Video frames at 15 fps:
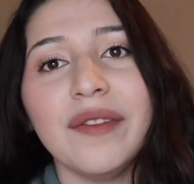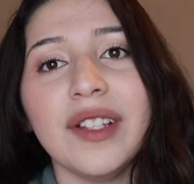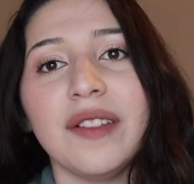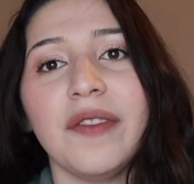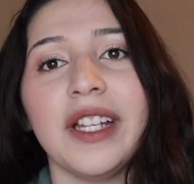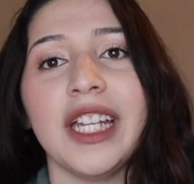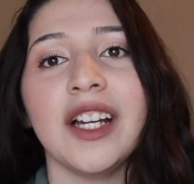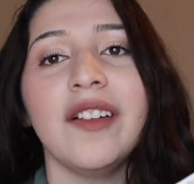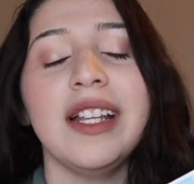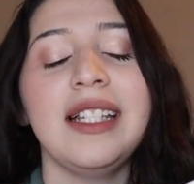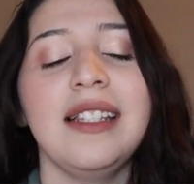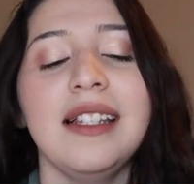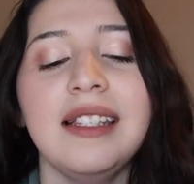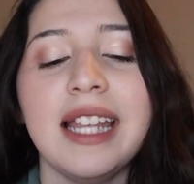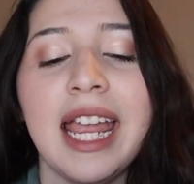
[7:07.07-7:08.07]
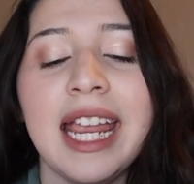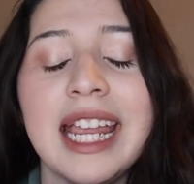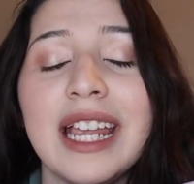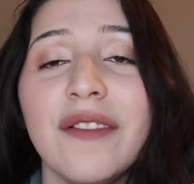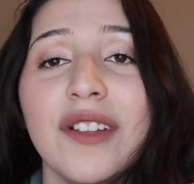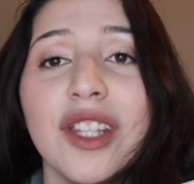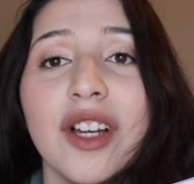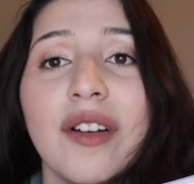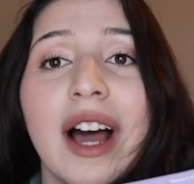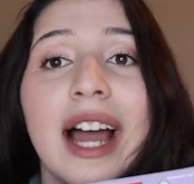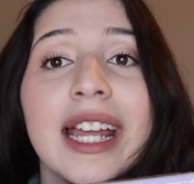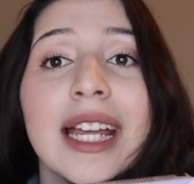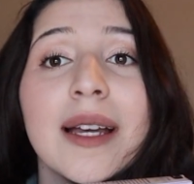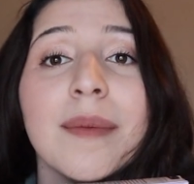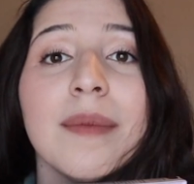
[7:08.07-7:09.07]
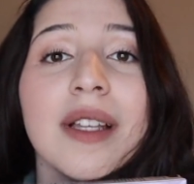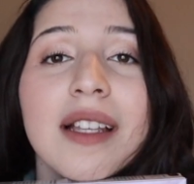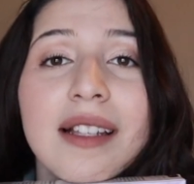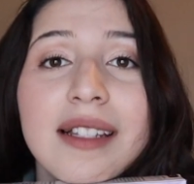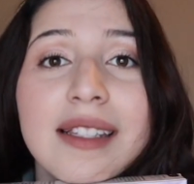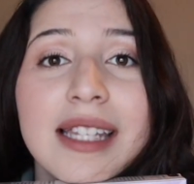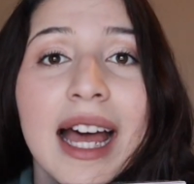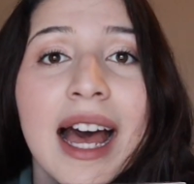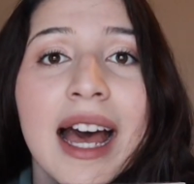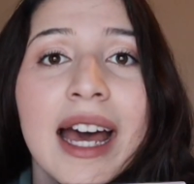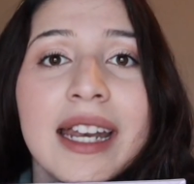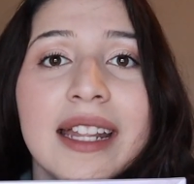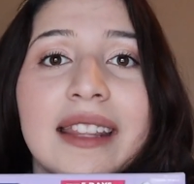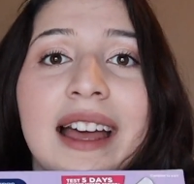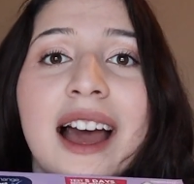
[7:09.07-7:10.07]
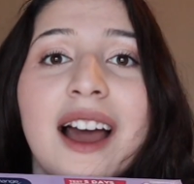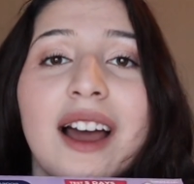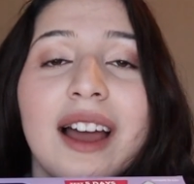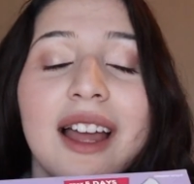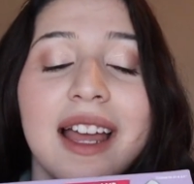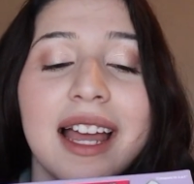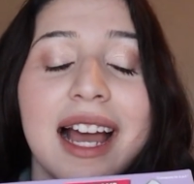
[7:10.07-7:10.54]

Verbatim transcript: this video is to say even though I am sad that